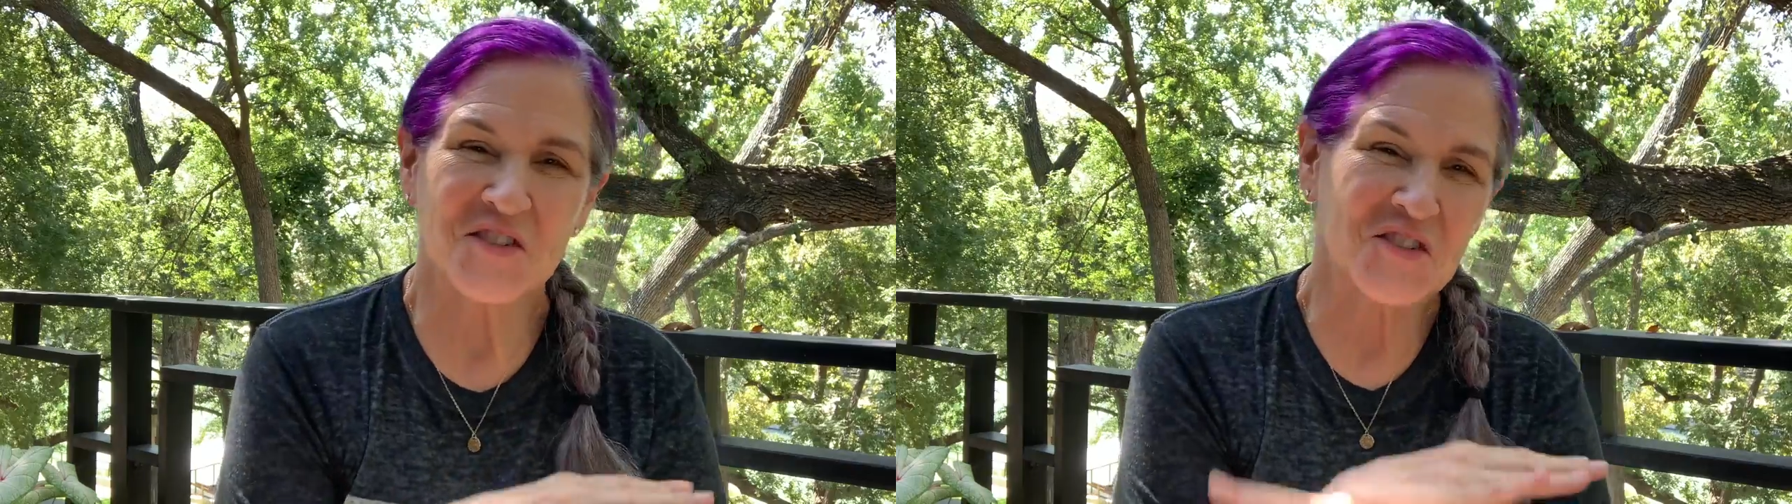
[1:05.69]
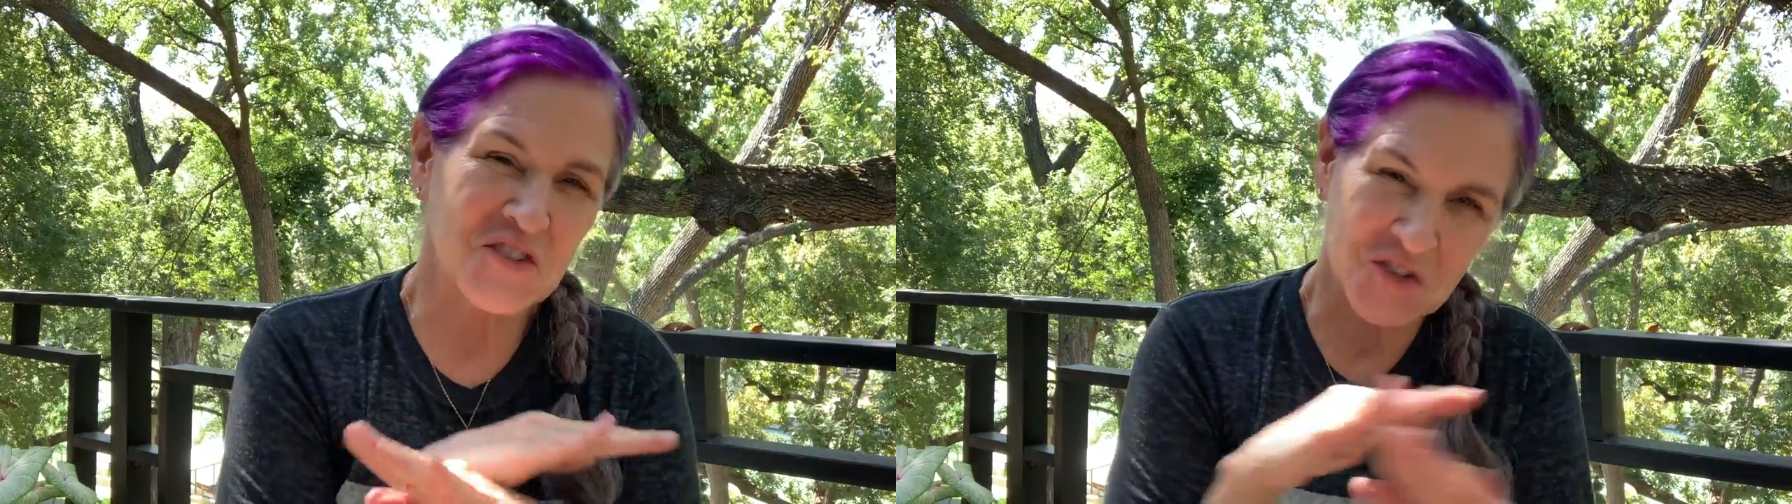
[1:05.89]

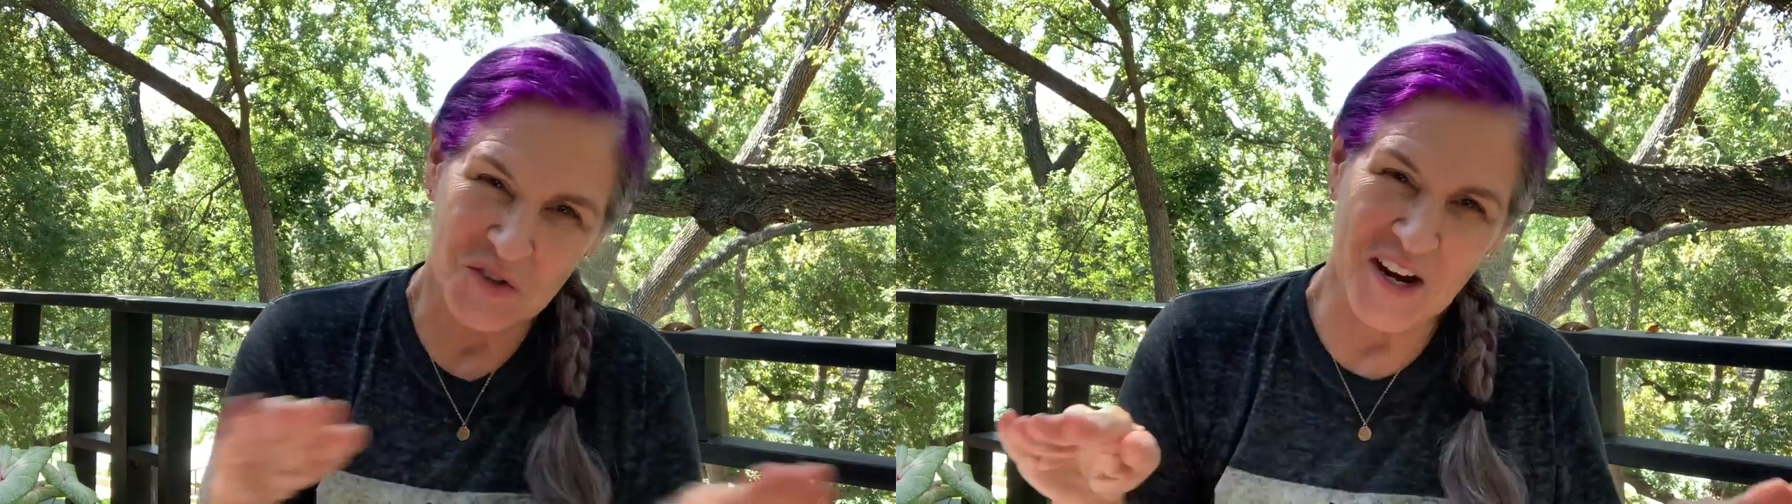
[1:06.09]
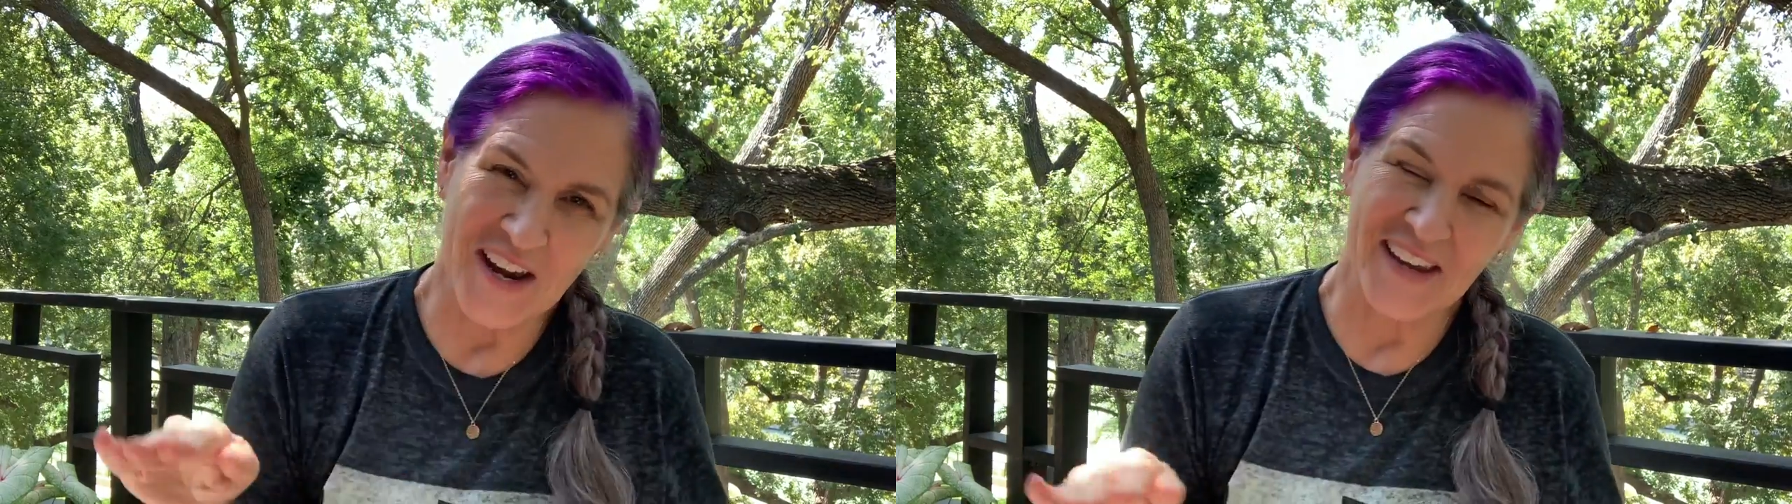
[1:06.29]

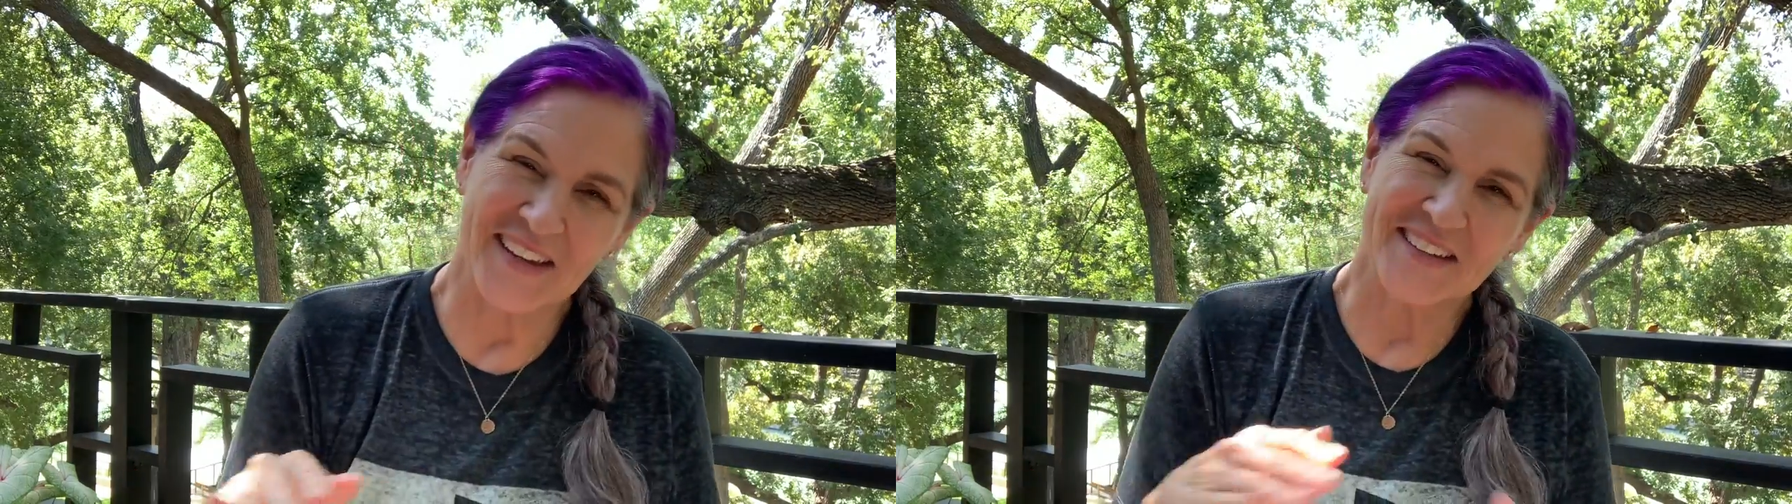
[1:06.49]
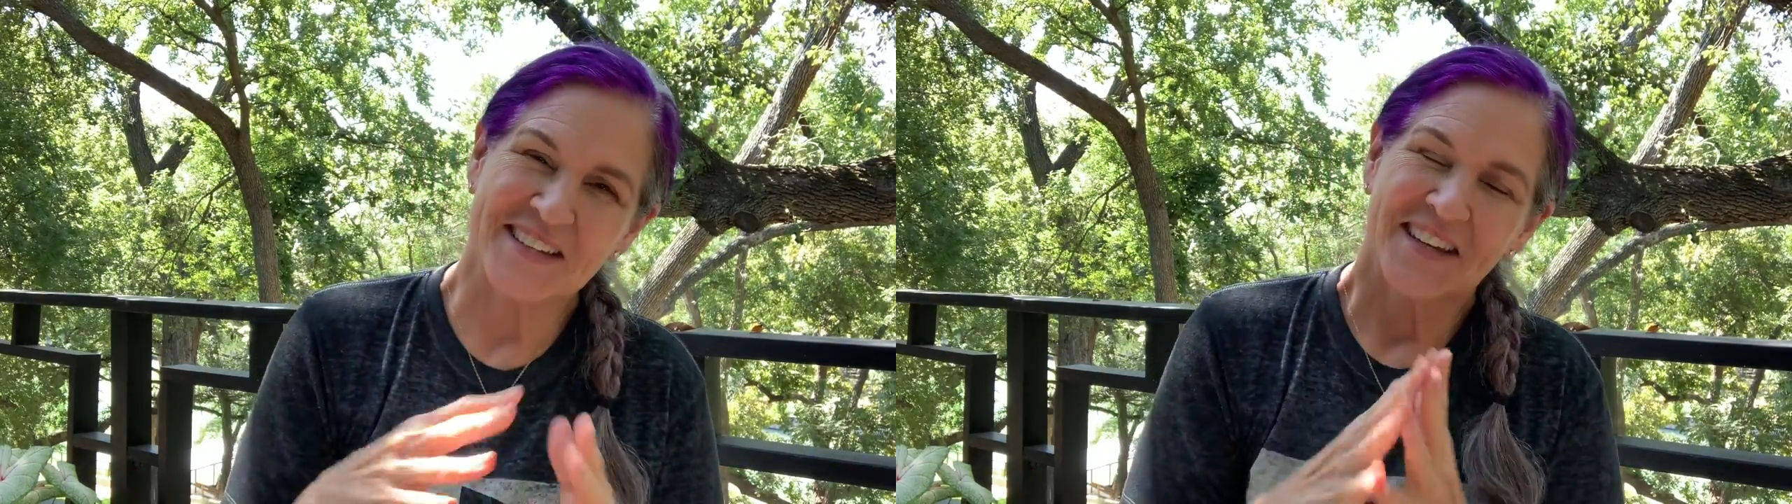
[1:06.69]

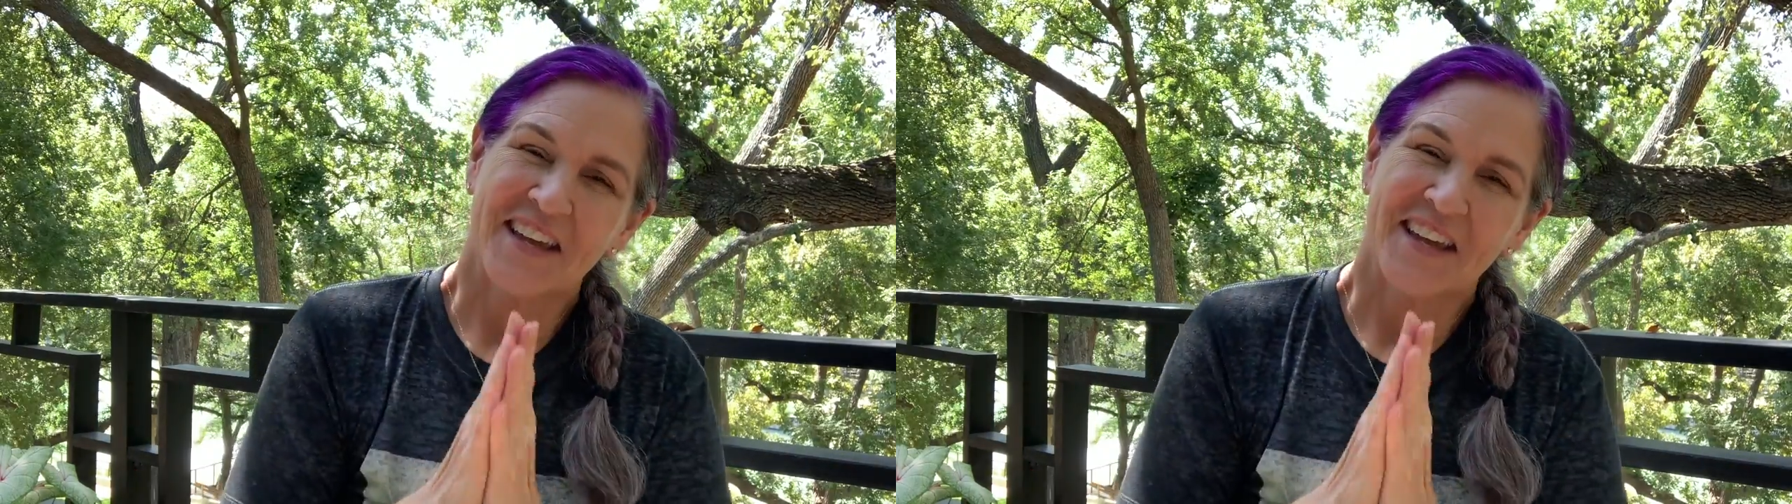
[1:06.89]
straight